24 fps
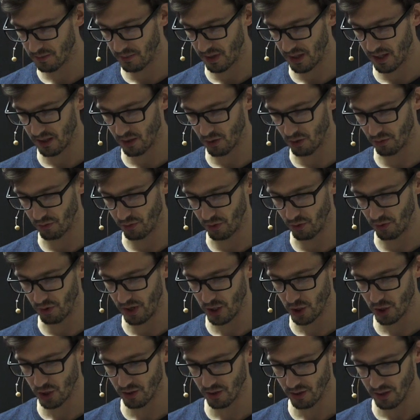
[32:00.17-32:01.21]
my
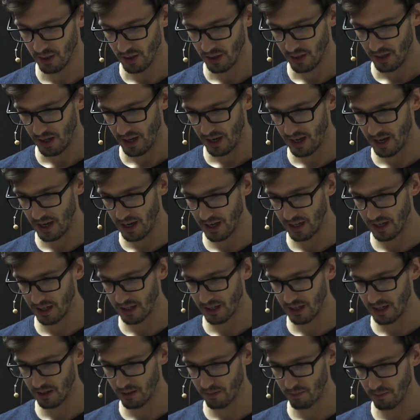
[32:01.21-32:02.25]
configuration, and
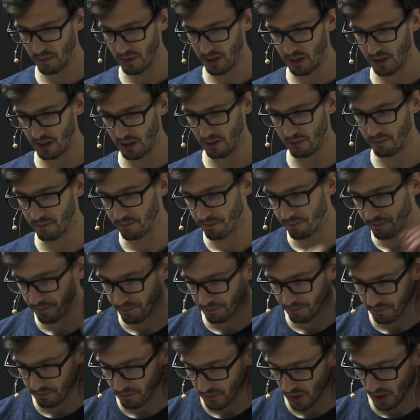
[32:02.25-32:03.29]
let me,
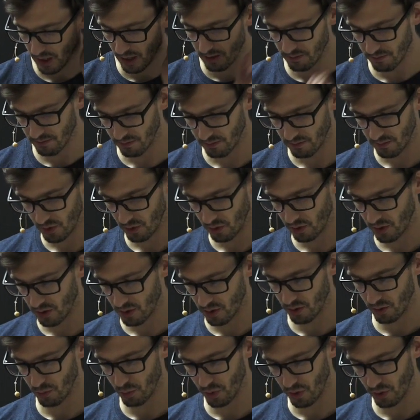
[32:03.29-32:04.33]
no, that's
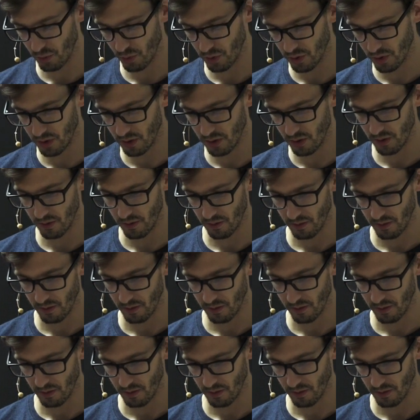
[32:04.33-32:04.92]
not what I wanted.